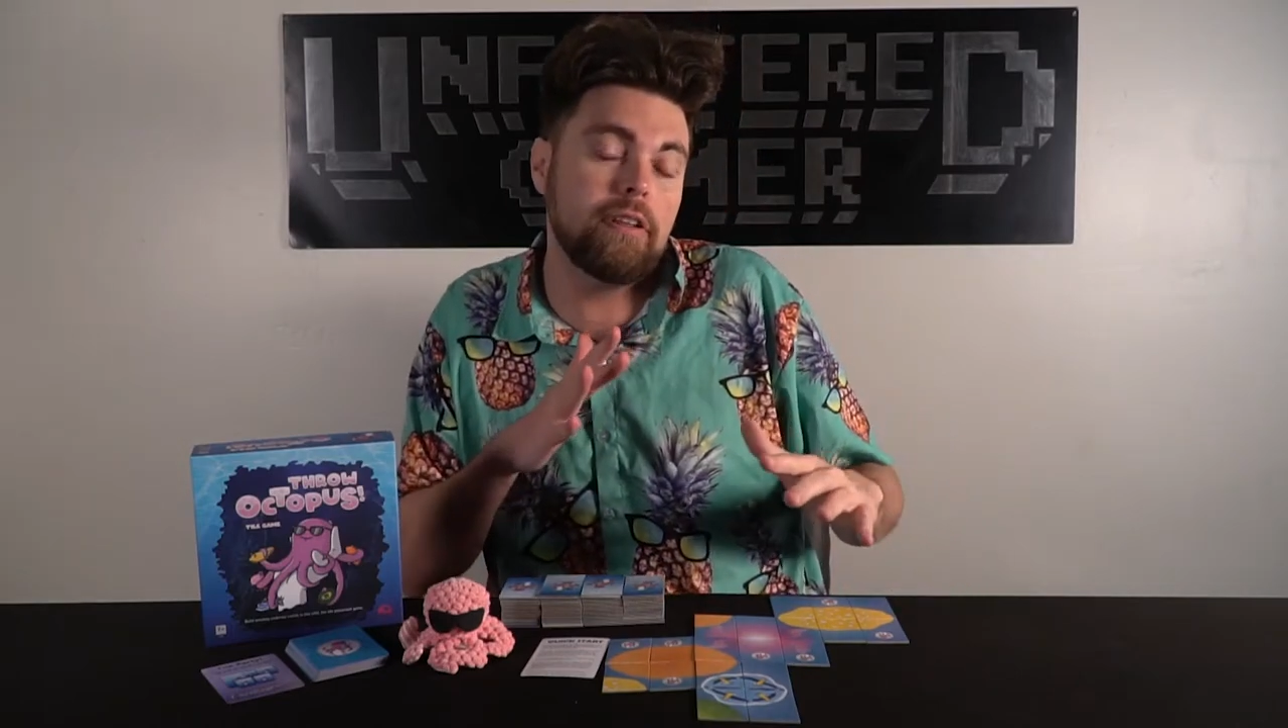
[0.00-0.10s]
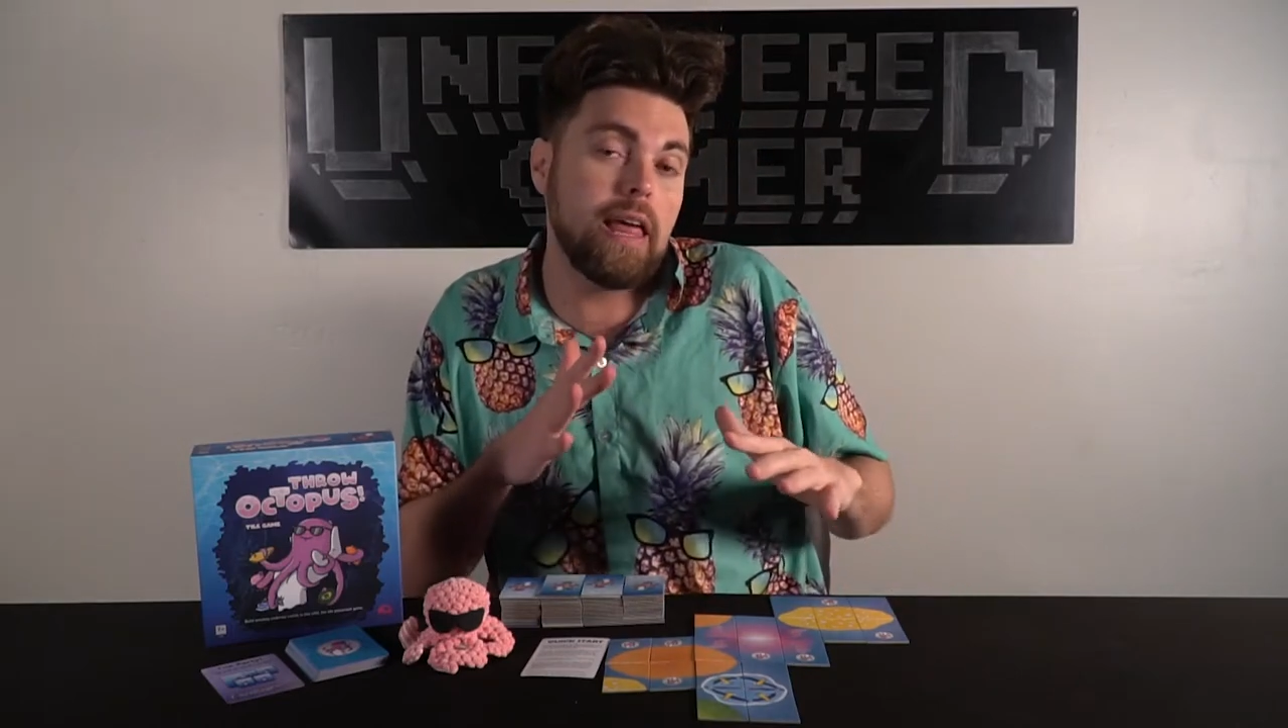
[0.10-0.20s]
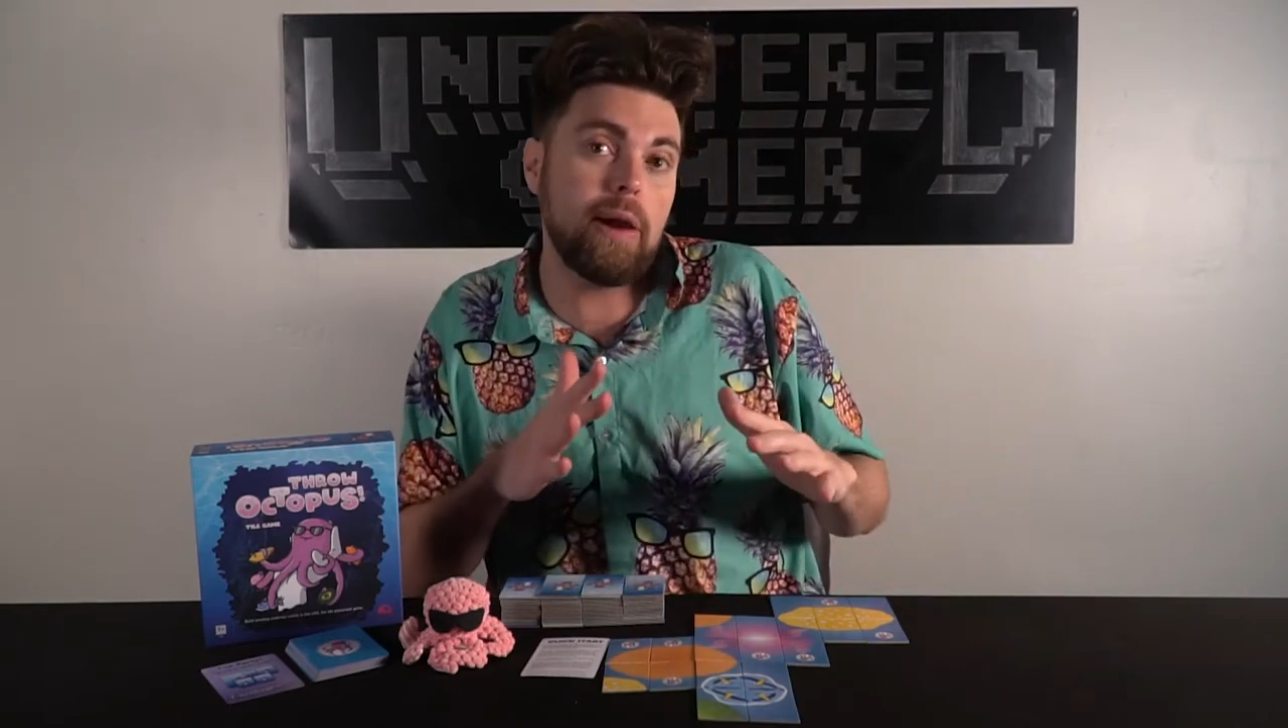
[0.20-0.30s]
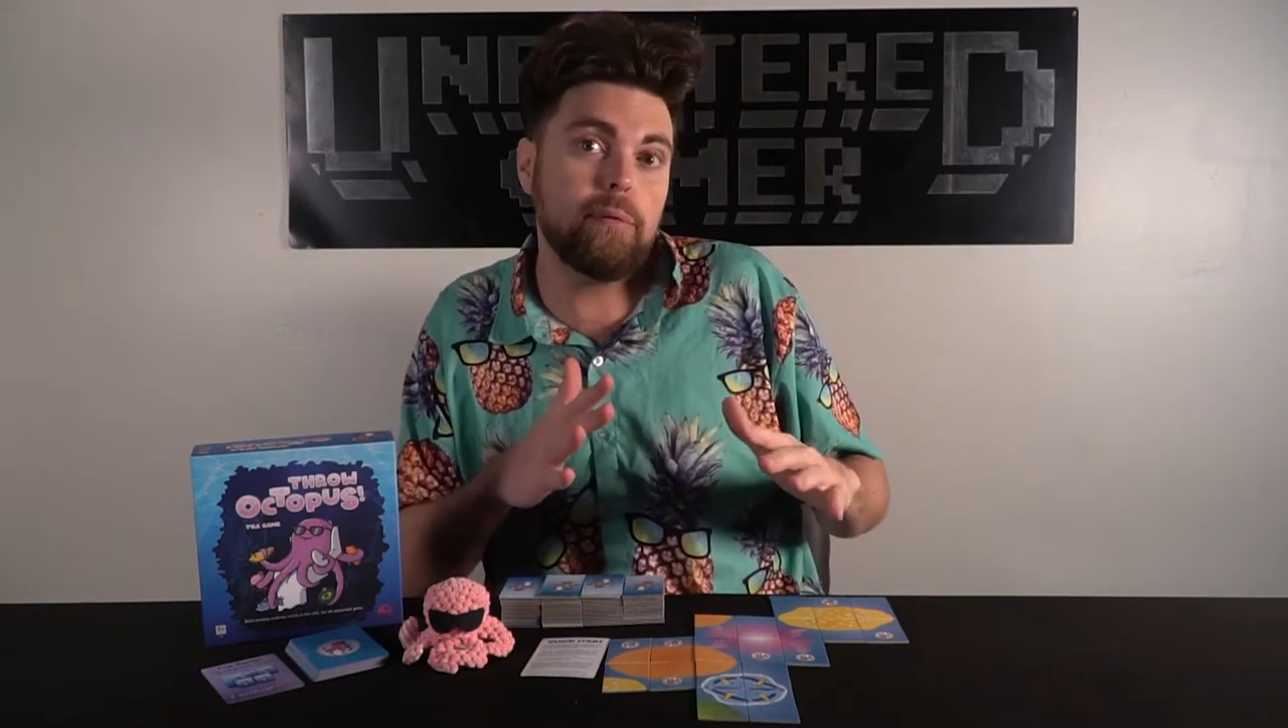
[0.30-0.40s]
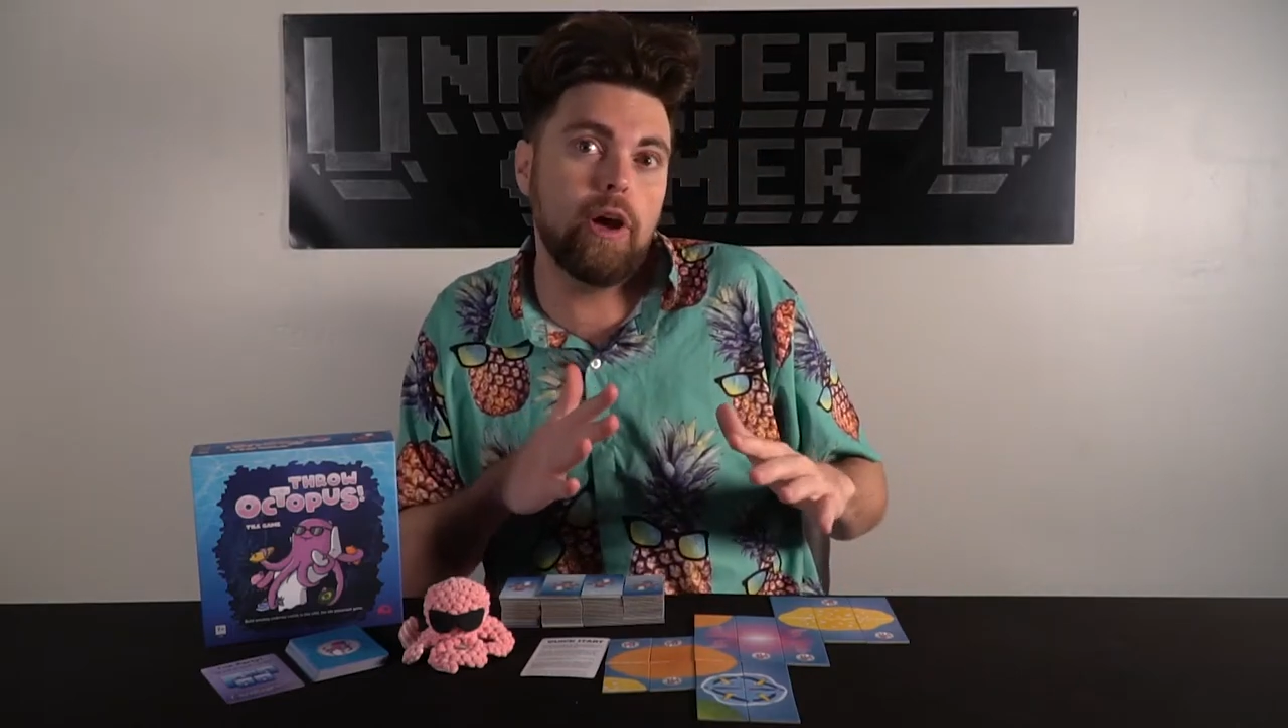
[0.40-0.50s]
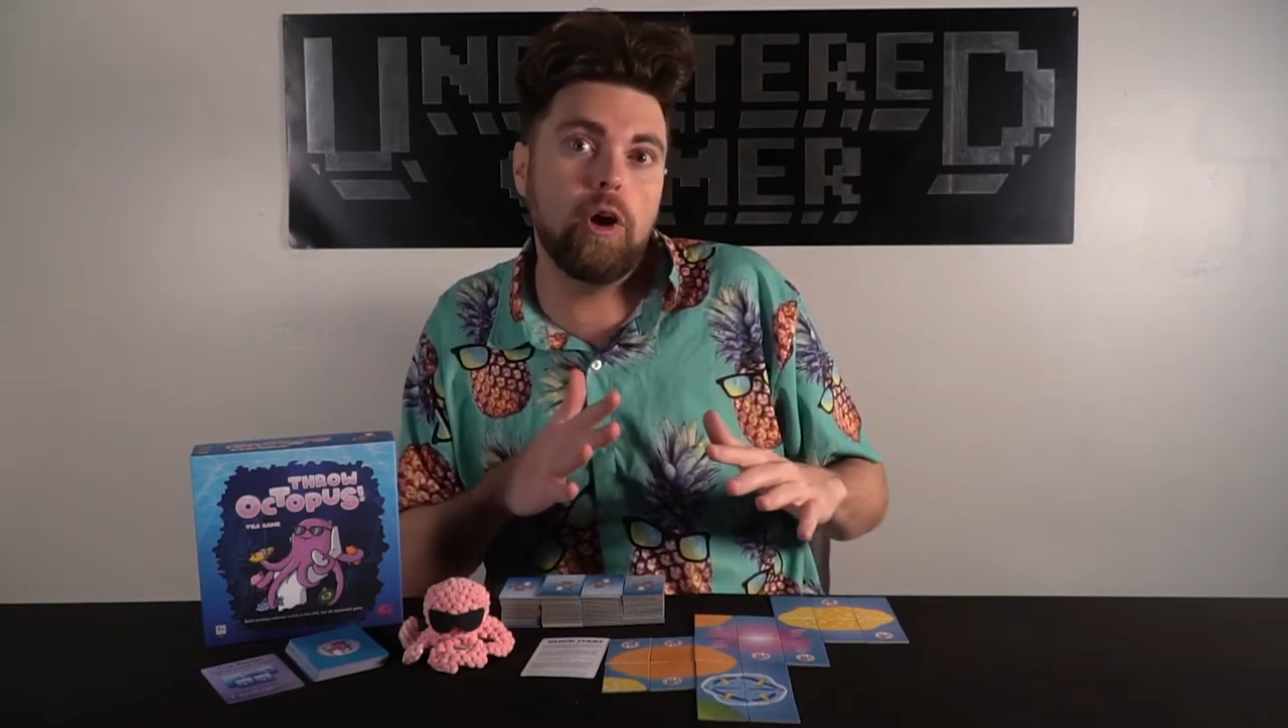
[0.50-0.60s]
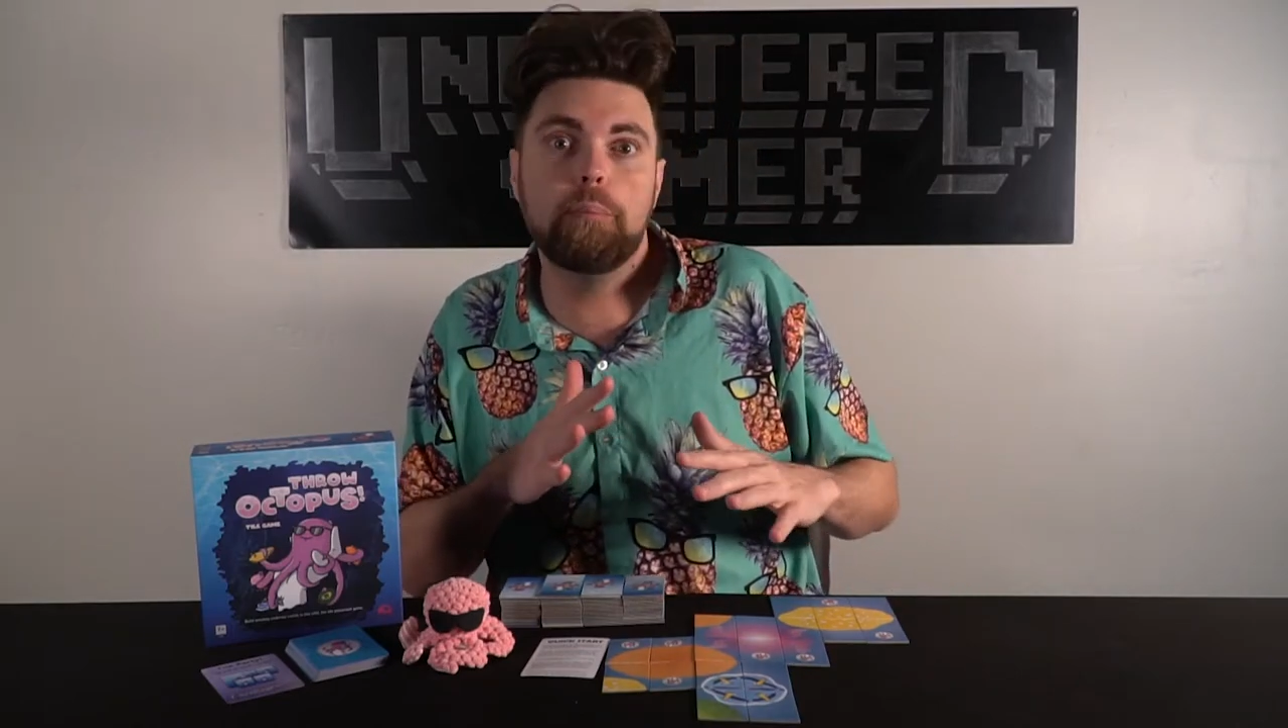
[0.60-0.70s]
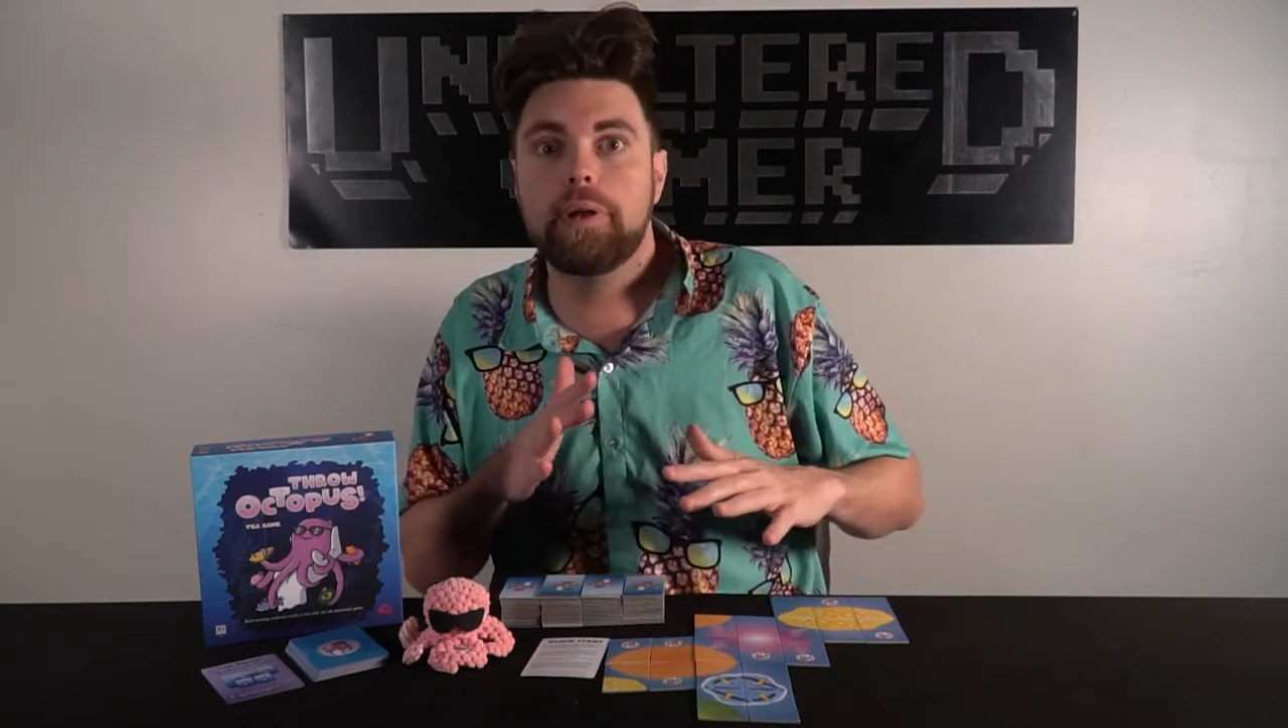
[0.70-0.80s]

into that realm,